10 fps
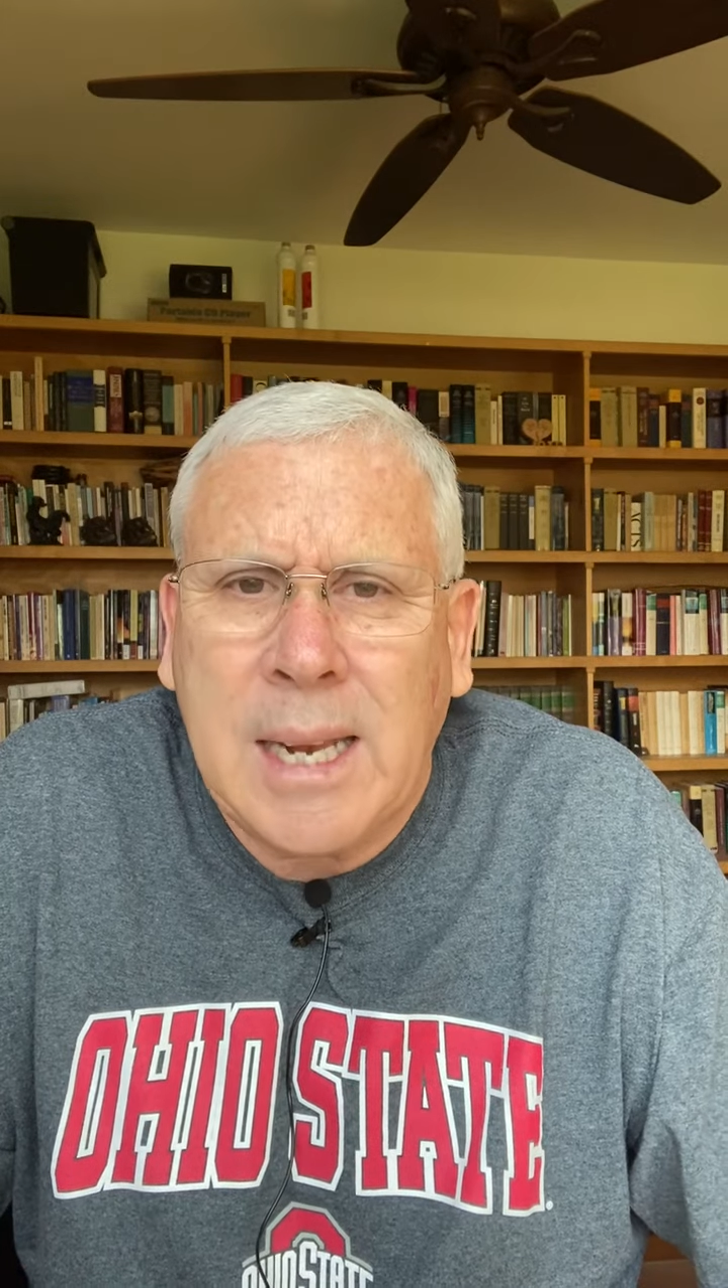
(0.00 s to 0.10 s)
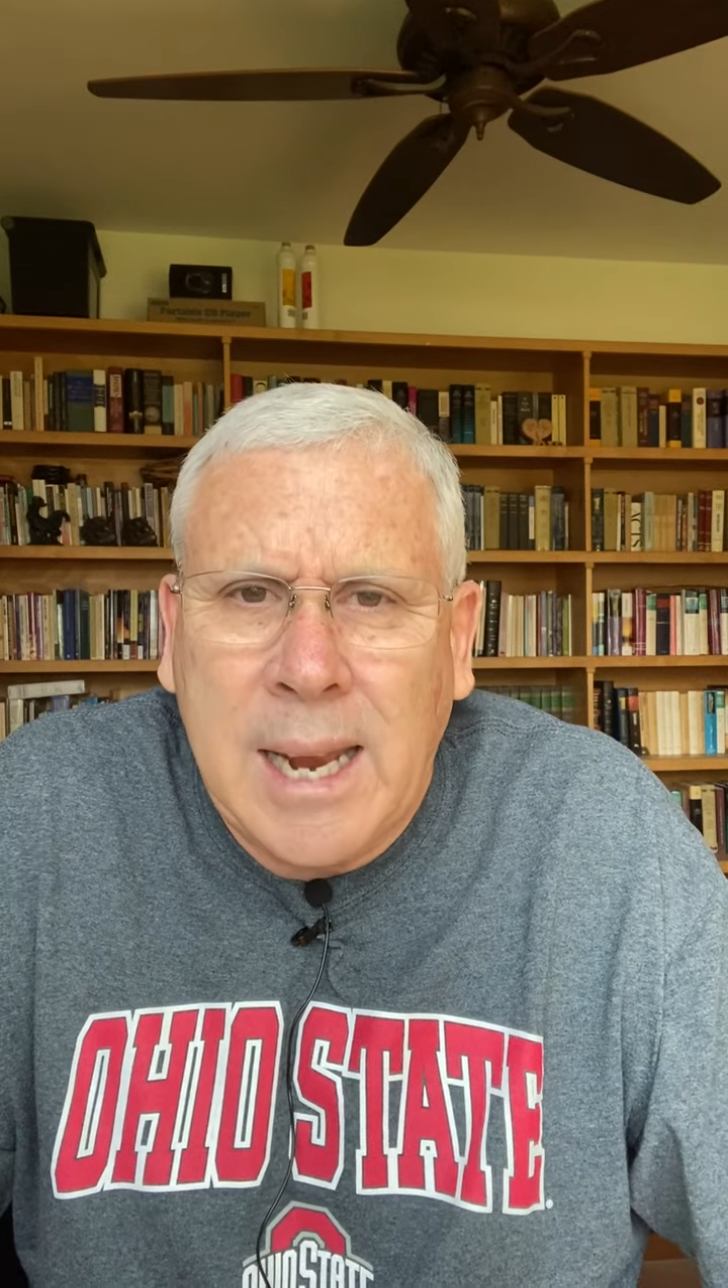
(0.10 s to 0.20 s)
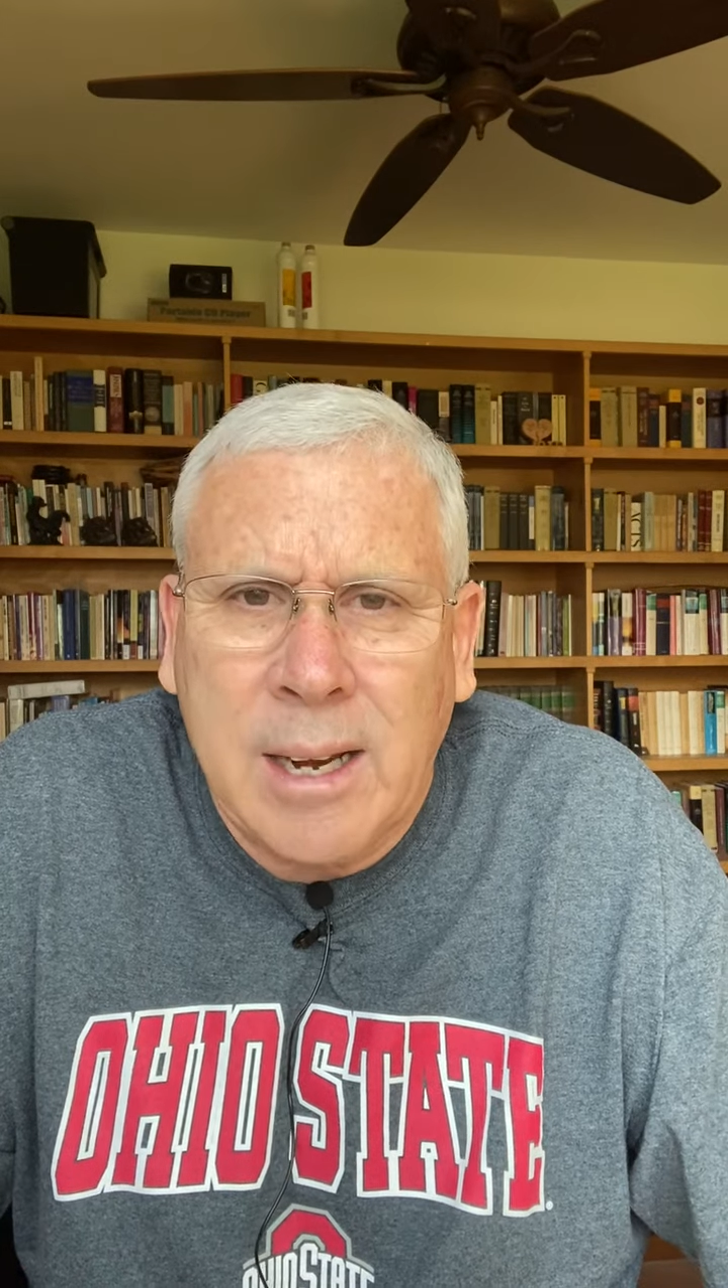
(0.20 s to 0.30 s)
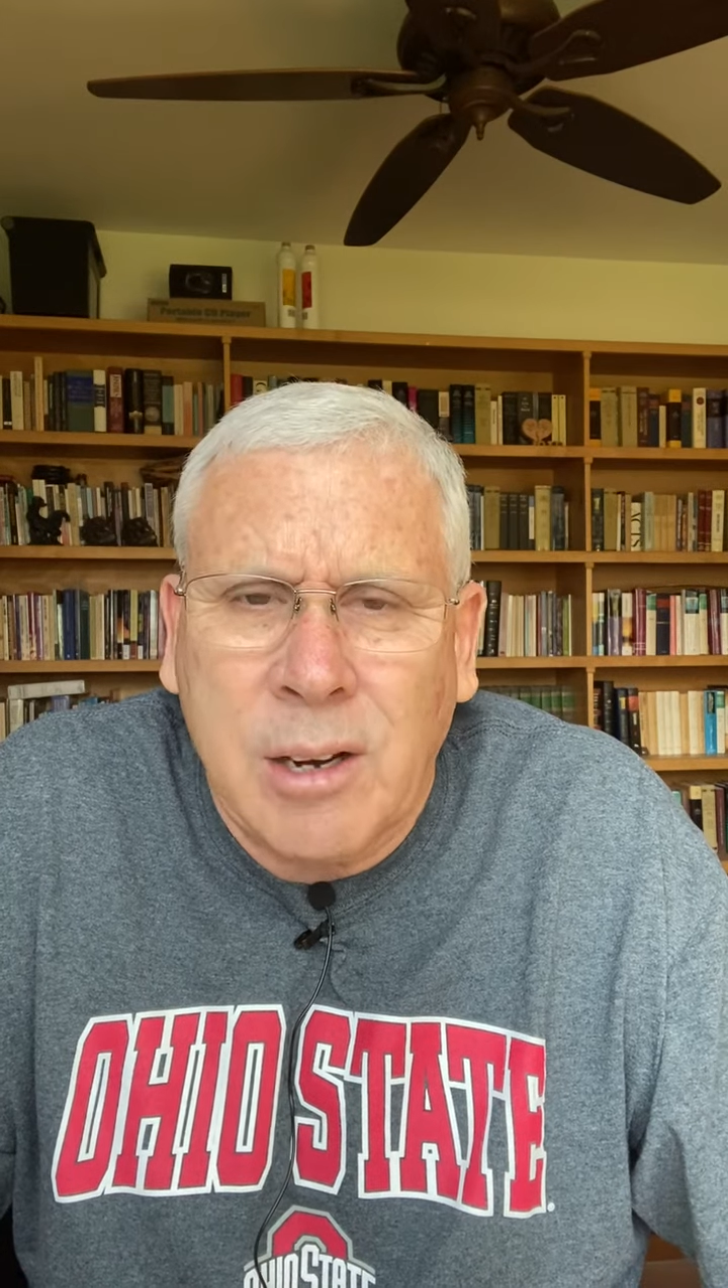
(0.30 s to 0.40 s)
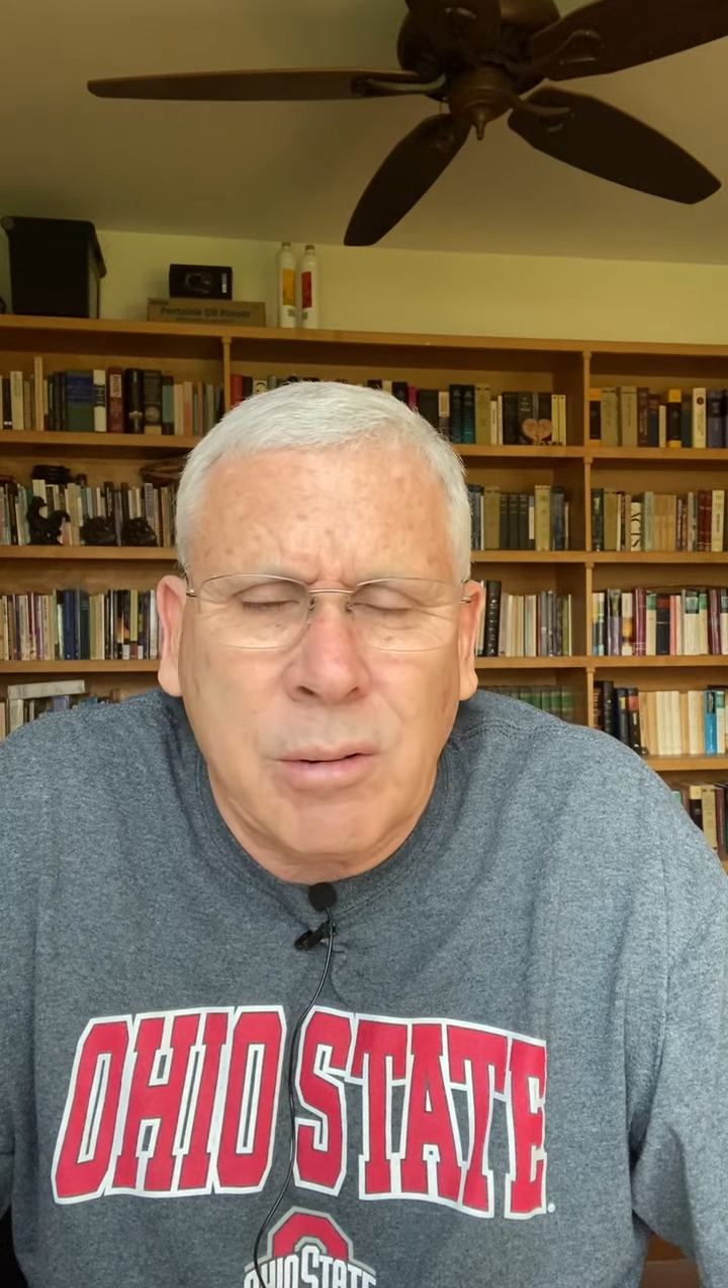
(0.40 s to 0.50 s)

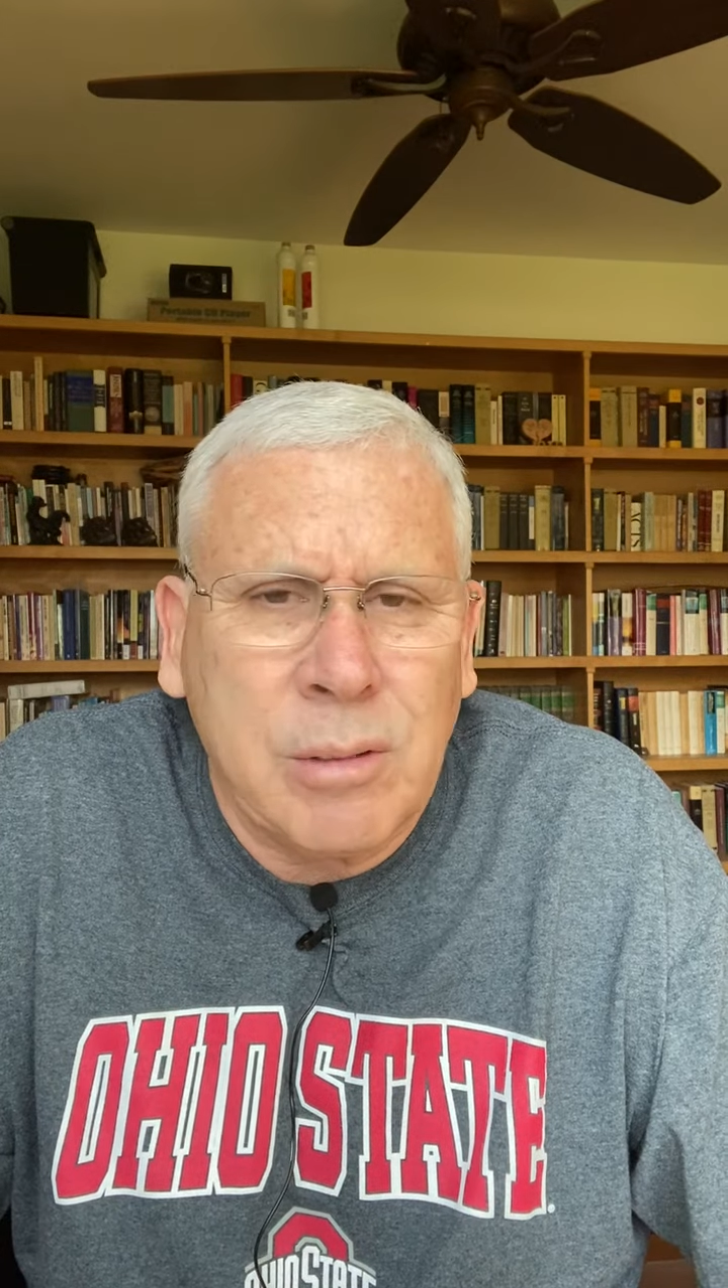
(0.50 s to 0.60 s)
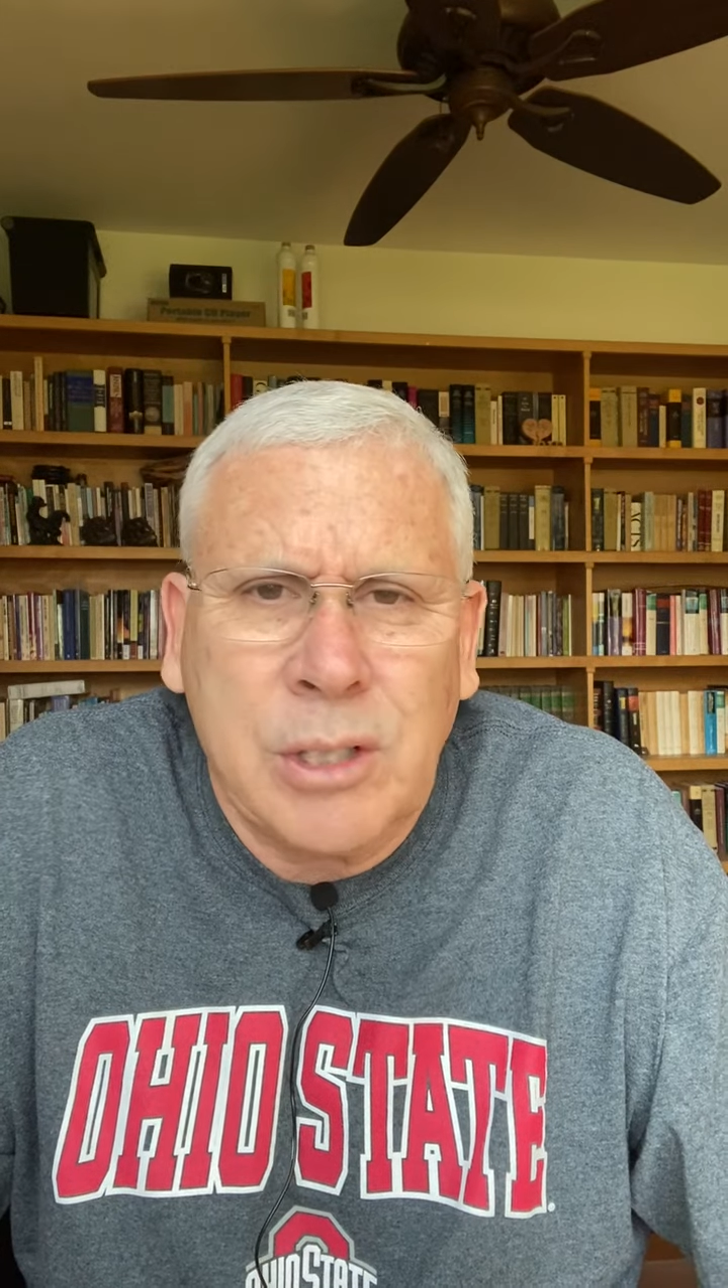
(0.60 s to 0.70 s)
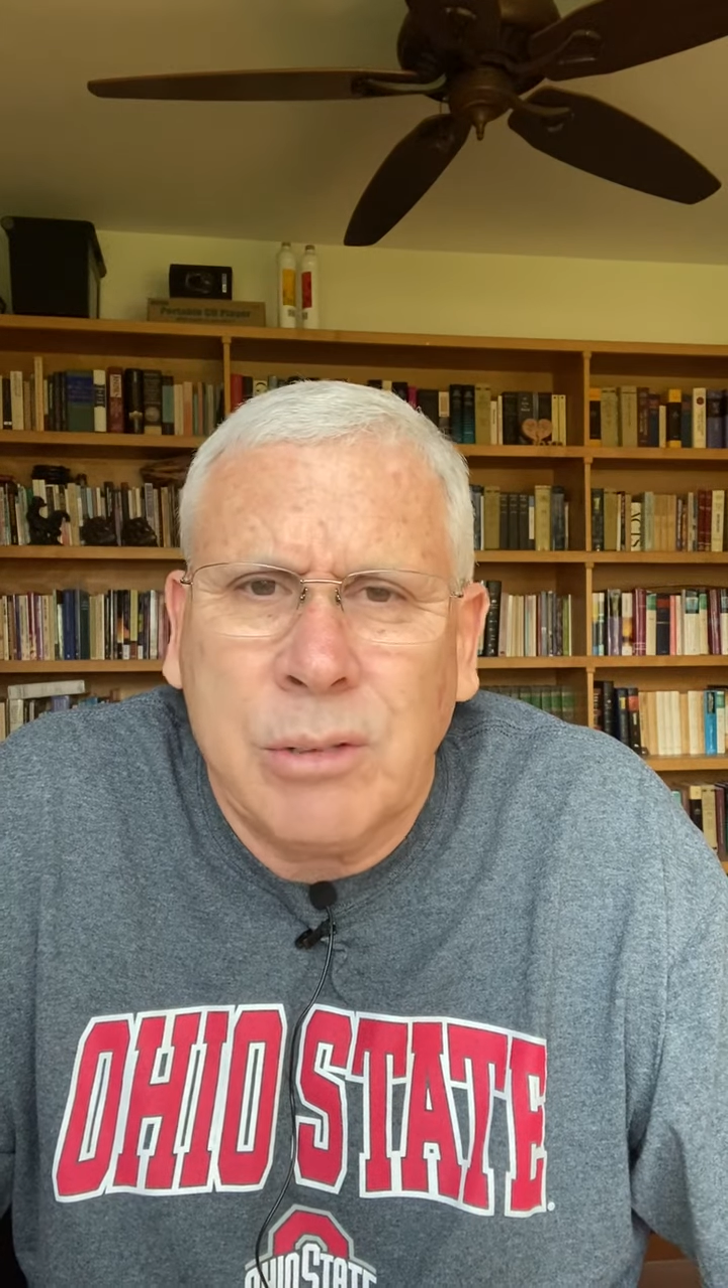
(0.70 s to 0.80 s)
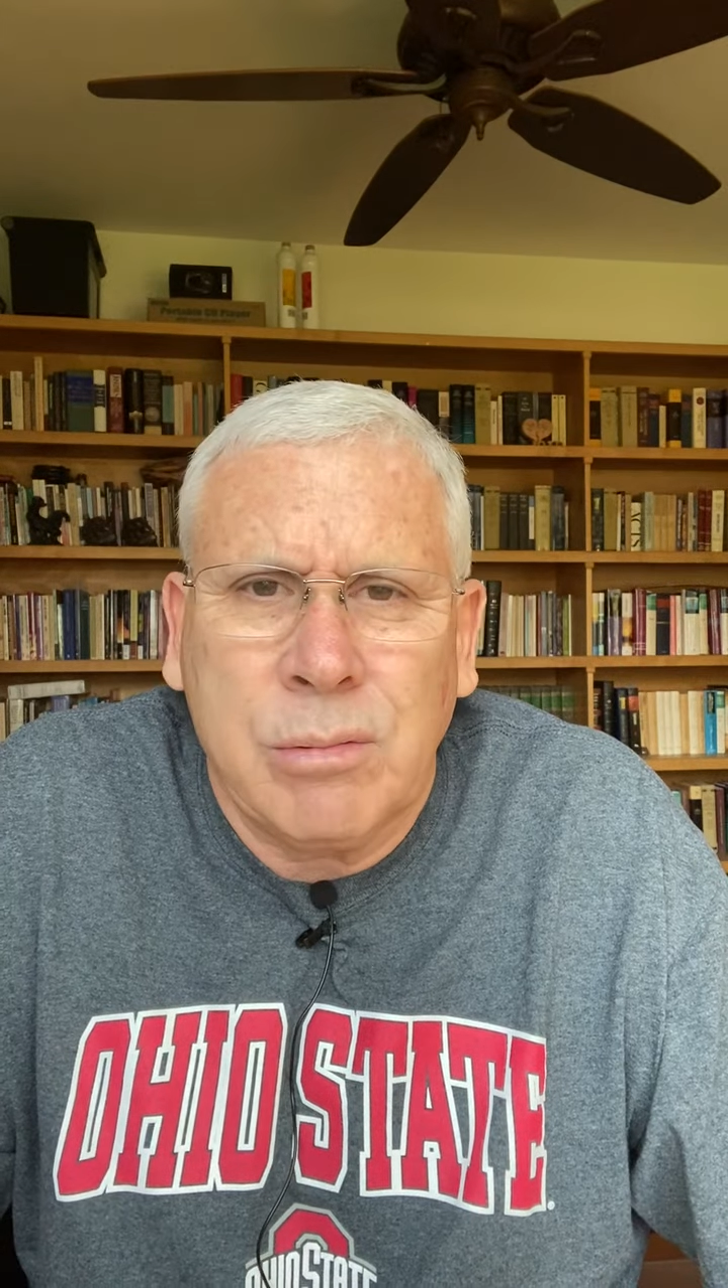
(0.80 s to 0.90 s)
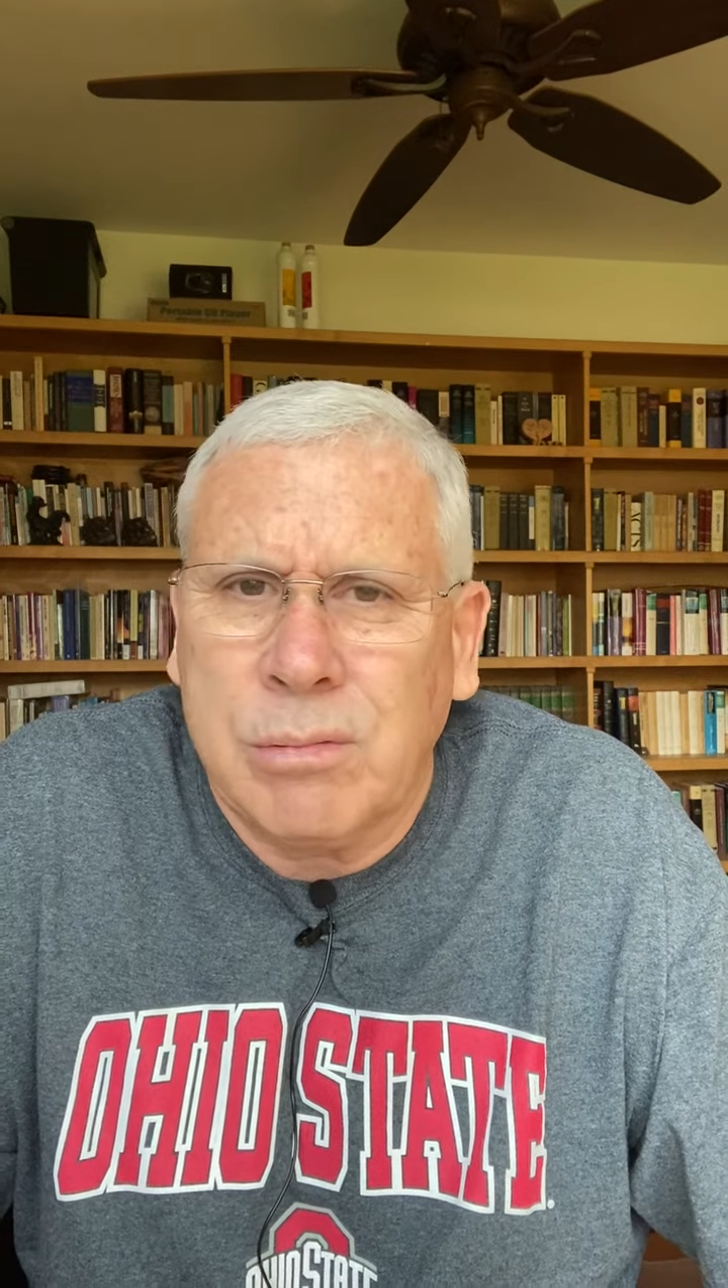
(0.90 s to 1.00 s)
anger
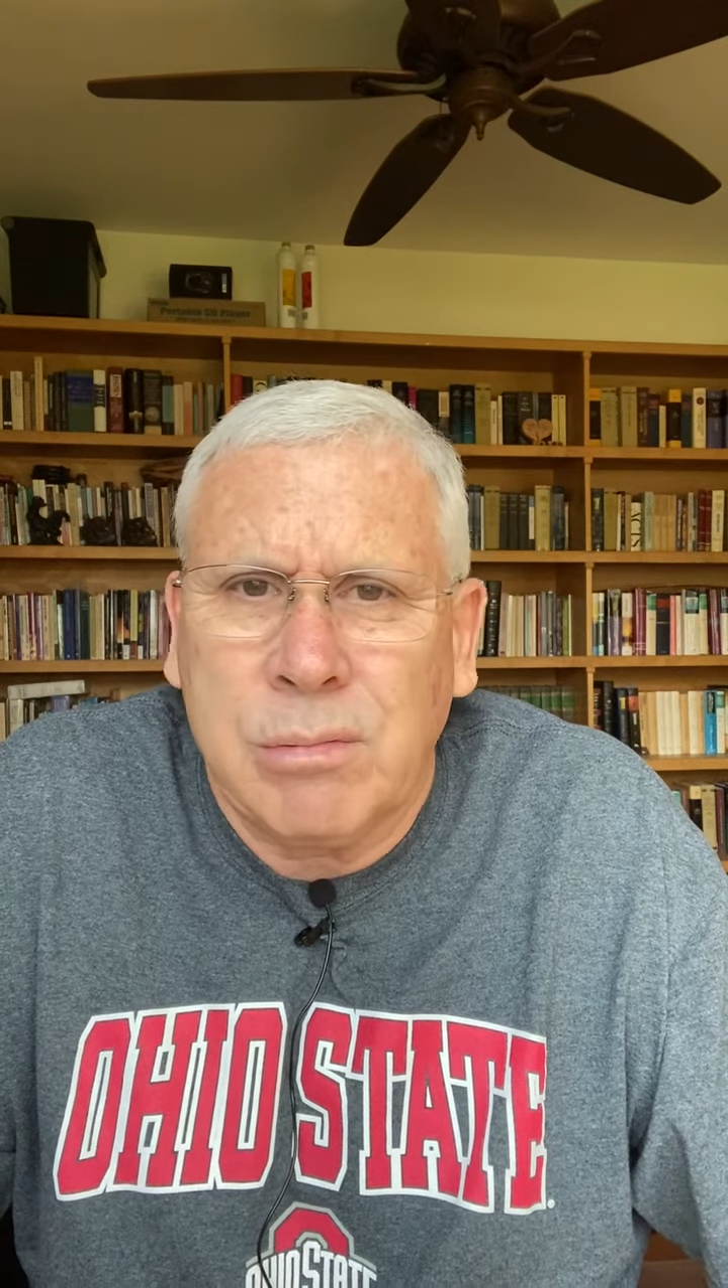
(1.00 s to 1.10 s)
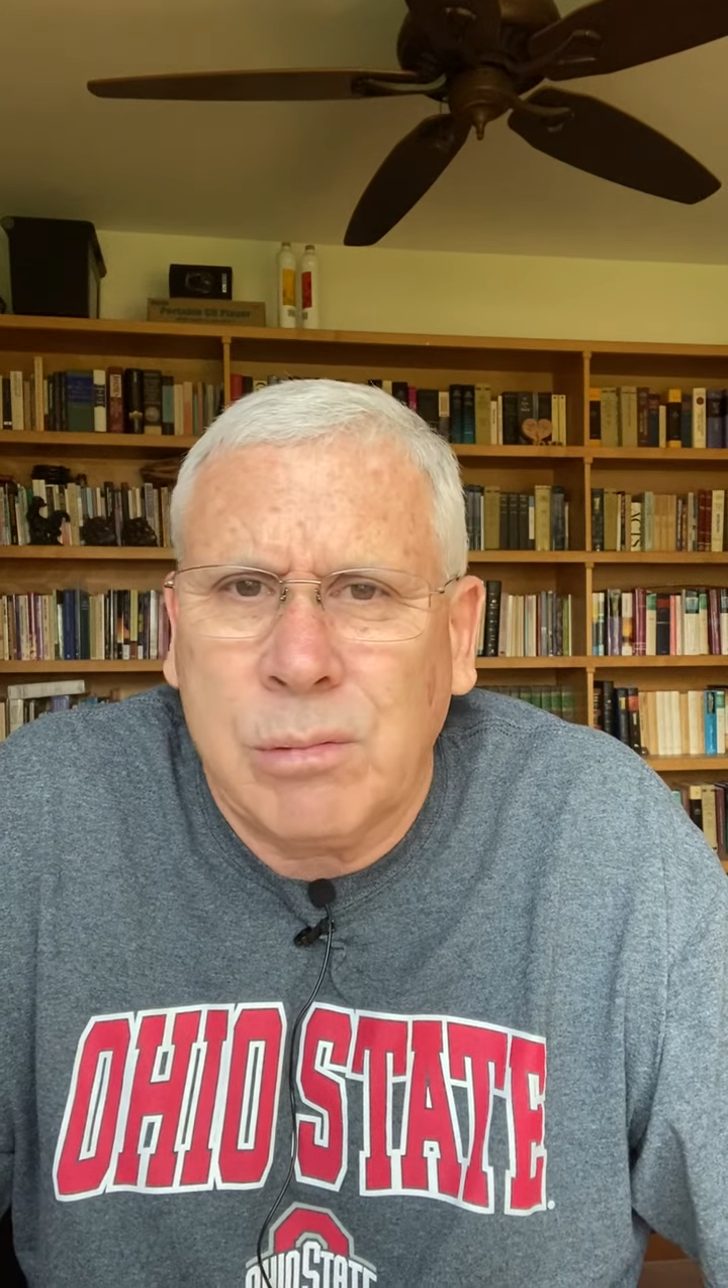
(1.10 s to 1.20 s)
when you